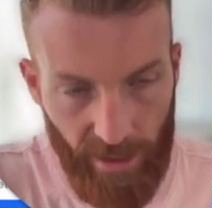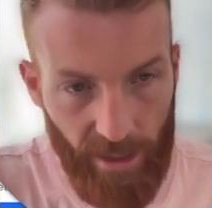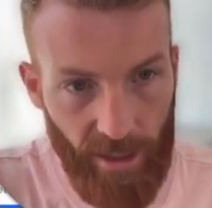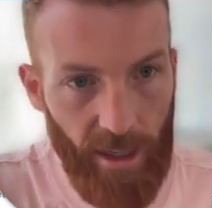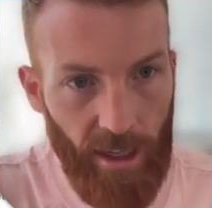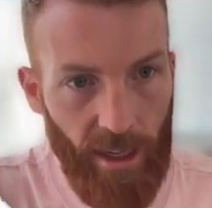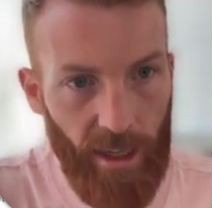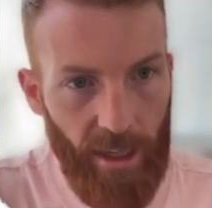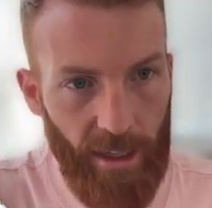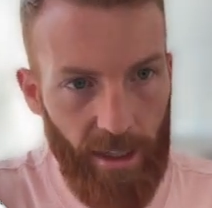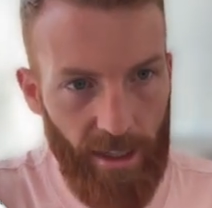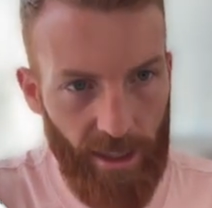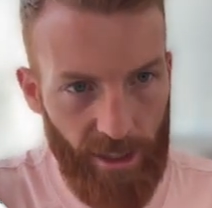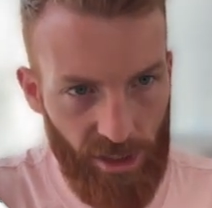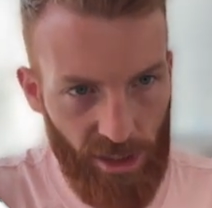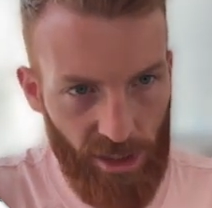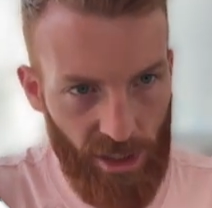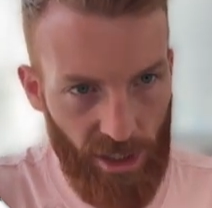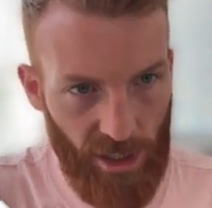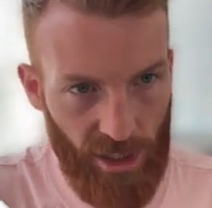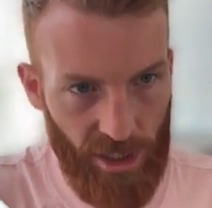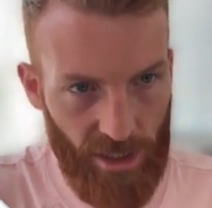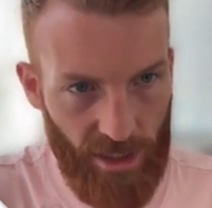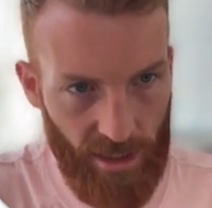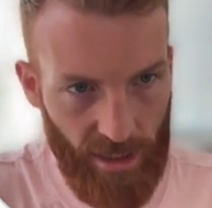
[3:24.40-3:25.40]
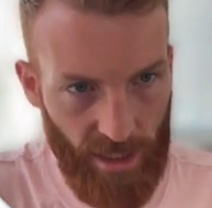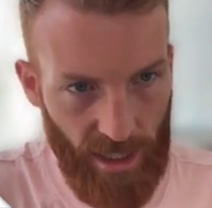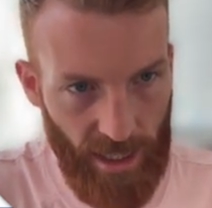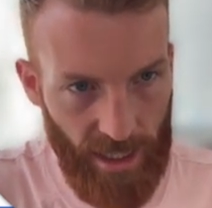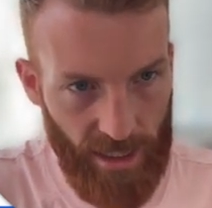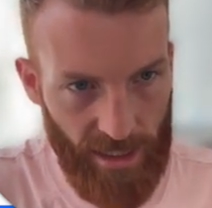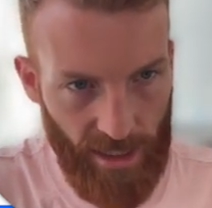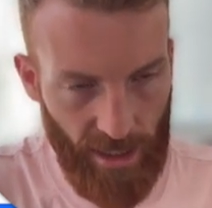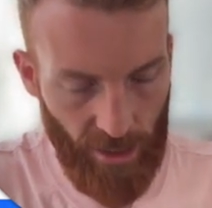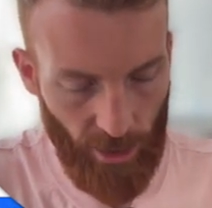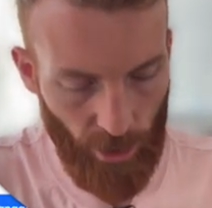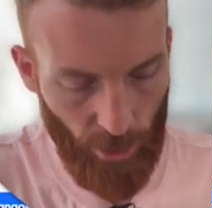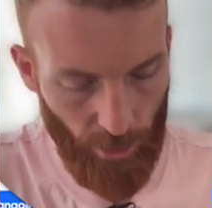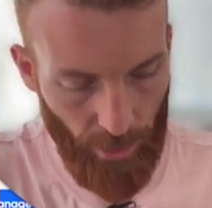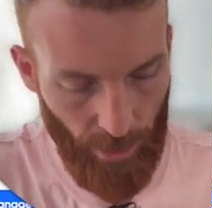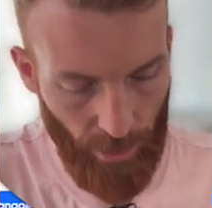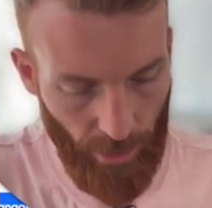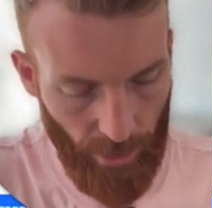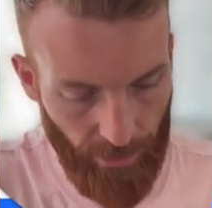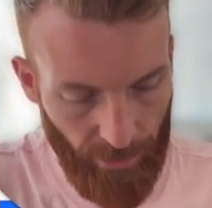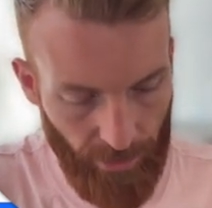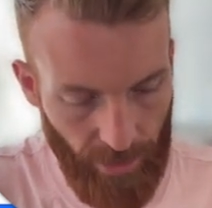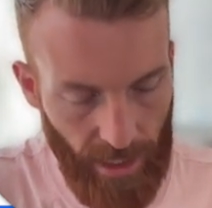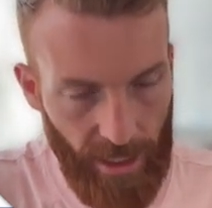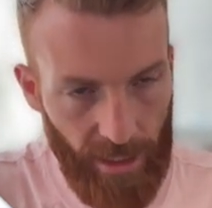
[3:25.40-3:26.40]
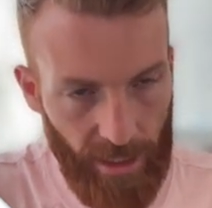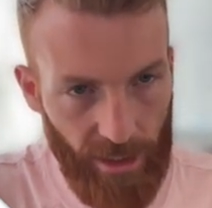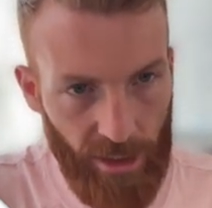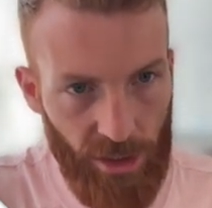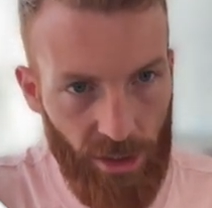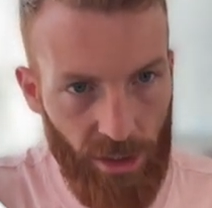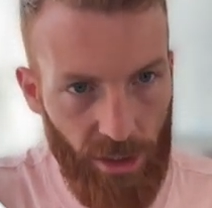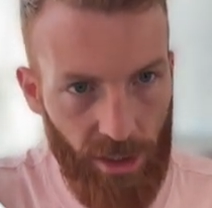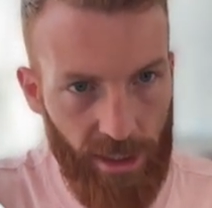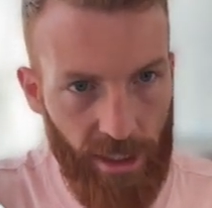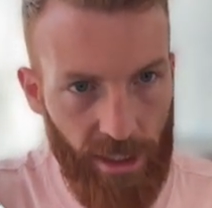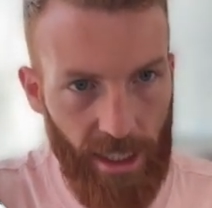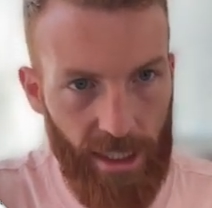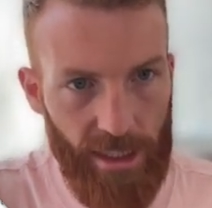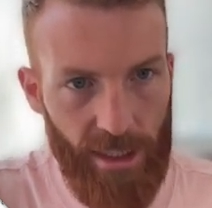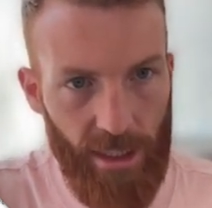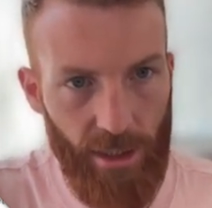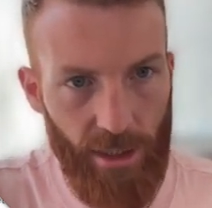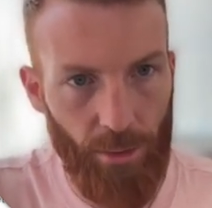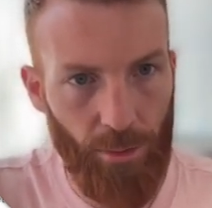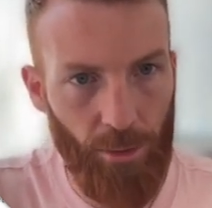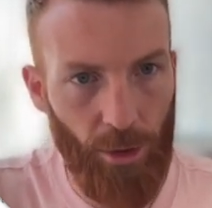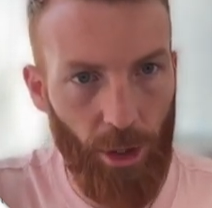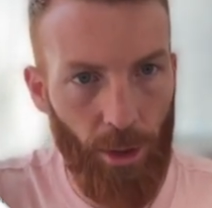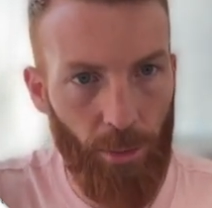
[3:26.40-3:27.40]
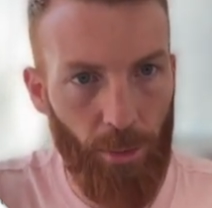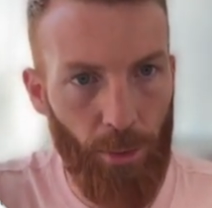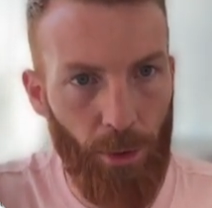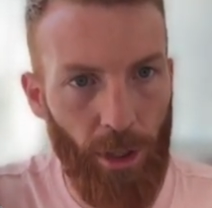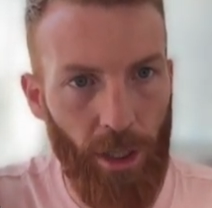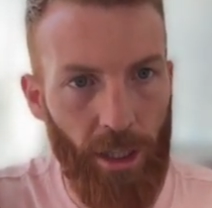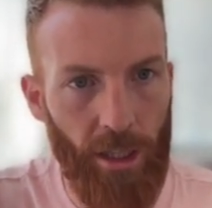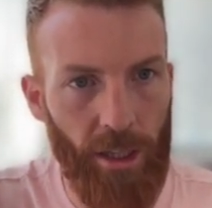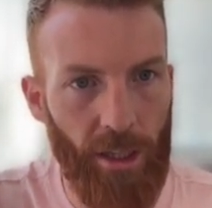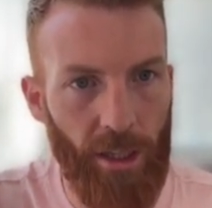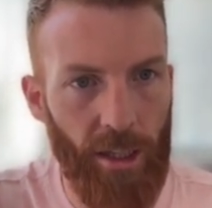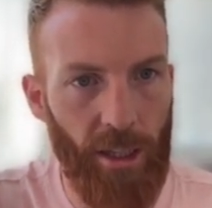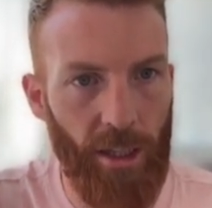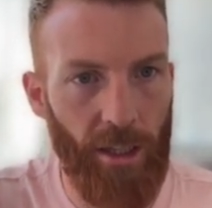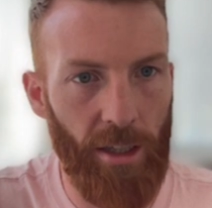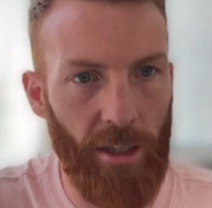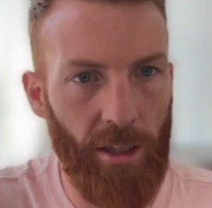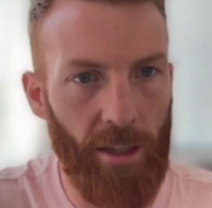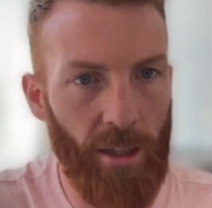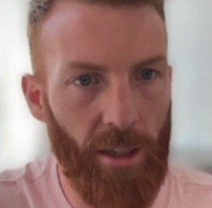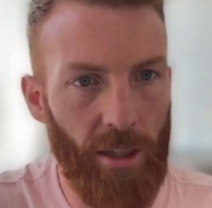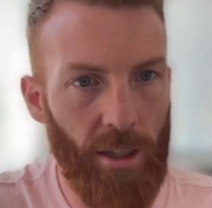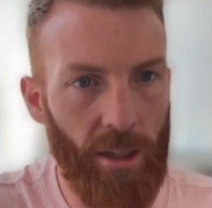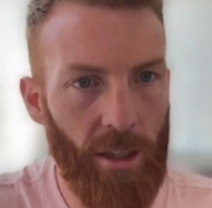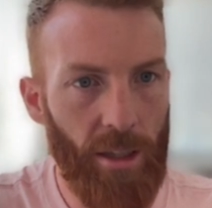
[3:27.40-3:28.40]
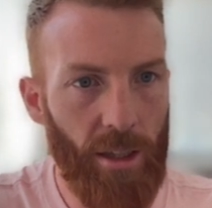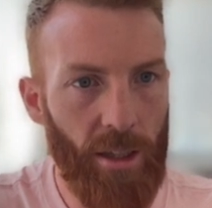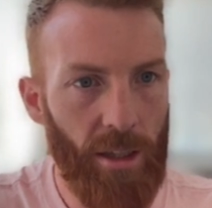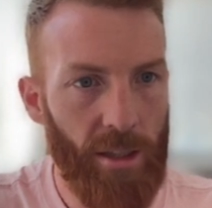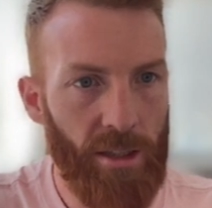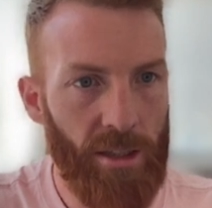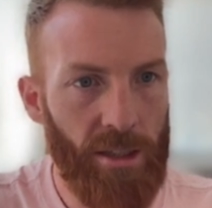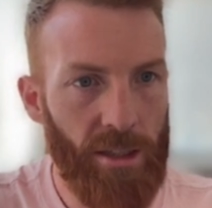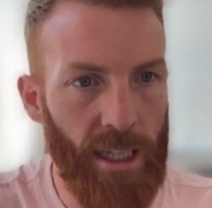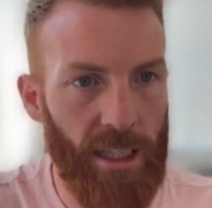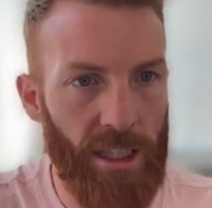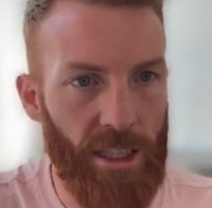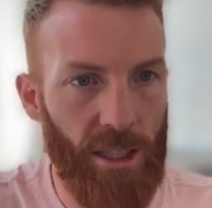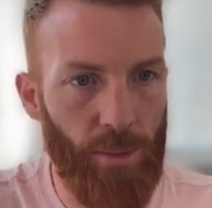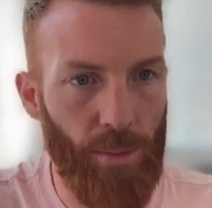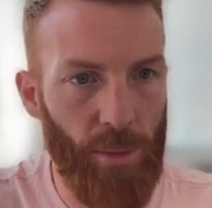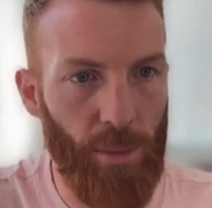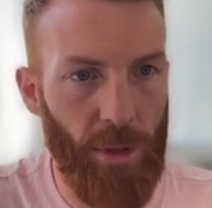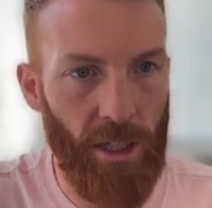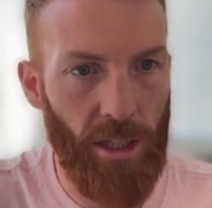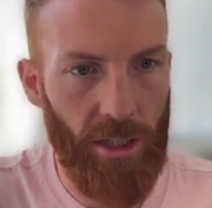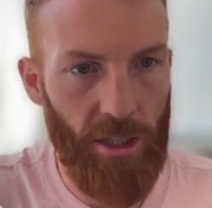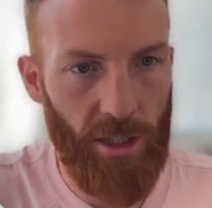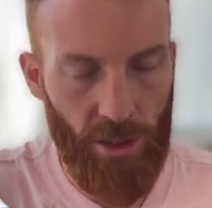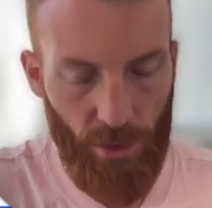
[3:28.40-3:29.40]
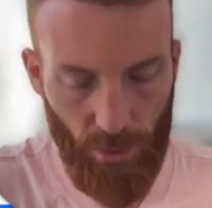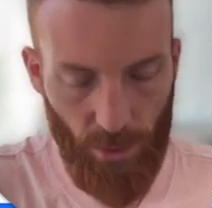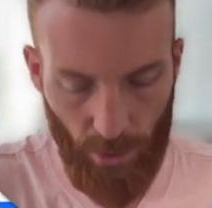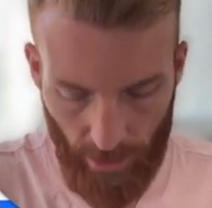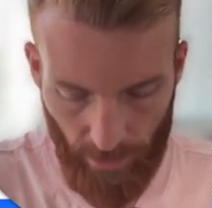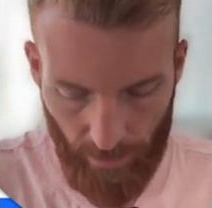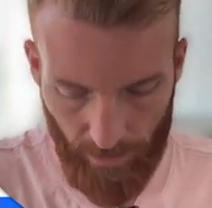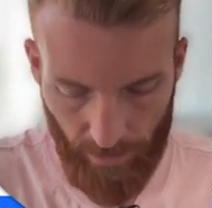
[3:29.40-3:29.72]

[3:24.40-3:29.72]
and then just as a little bit of extra data, I'm going to put in the date submitted as well.